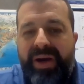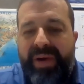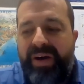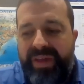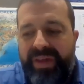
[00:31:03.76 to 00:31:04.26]

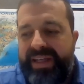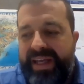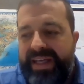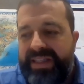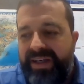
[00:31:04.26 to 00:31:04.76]
about their
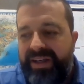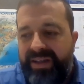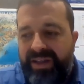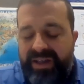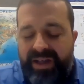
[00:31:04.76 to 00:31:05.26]
data.
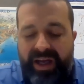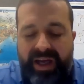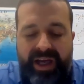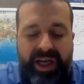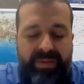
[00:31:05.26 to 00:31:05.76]

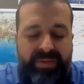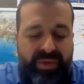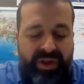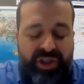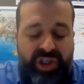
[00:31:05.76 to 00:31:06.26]

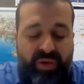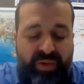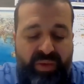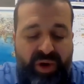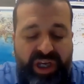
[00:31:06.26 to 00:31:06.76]
So we'll
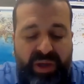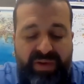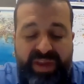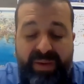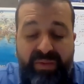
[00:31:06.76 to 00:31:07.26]
be working
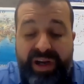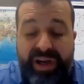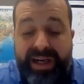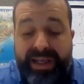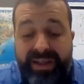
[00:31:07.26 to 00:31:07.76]
with them
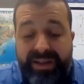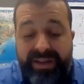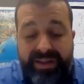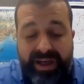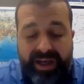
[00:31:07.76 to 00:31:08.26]
really,
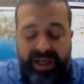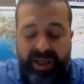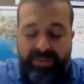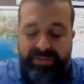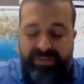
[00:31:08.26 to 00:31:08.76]

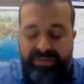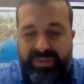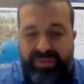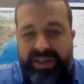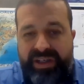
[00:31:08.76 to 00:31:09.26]

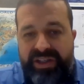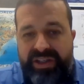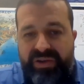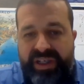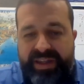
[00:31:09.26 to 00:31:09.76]
and
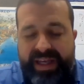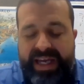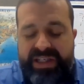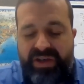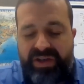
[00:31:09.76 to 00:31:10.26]
using
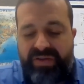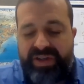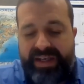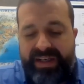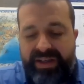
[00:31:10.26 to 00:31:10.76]
their sort of
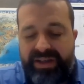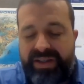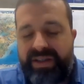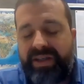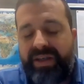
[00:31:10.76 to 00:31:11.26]

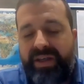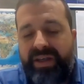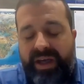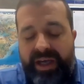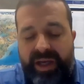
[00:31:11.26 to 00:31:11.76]
standards.
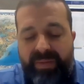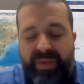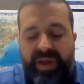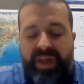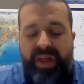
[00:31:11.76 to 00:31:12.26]

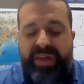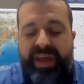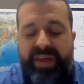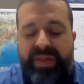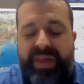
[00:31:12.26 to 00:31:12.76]

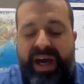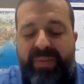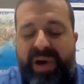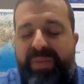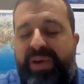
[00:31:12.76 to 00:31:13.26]
That
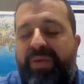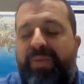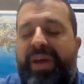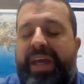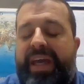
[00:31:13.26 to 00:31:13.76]
might become a
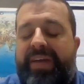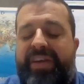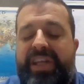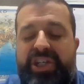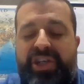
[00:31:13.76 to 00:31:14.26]
bit of
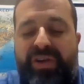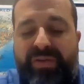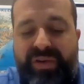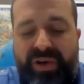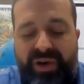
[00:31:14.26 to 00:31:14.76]
an issue
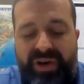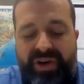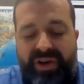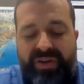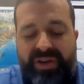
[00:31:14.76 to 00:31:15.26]
for
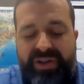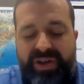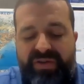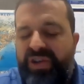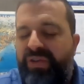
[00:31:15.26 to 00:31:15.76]
the
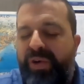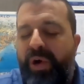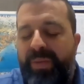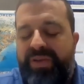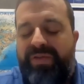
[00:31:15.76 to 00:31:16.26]
sort of new
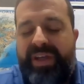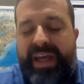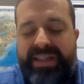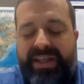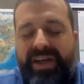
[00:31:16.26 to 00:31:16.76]
forms of
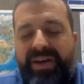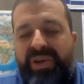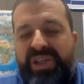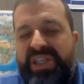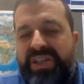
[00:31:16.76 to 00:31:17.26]
data,
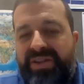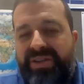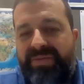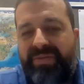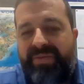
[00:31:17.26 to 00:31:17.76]
which isn't
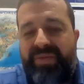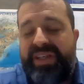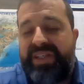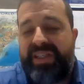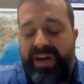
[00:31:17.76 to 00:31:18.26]

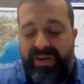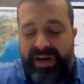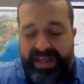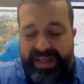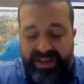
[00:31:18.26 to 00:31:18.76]

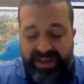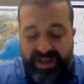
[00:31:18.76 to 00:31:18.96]
necessarily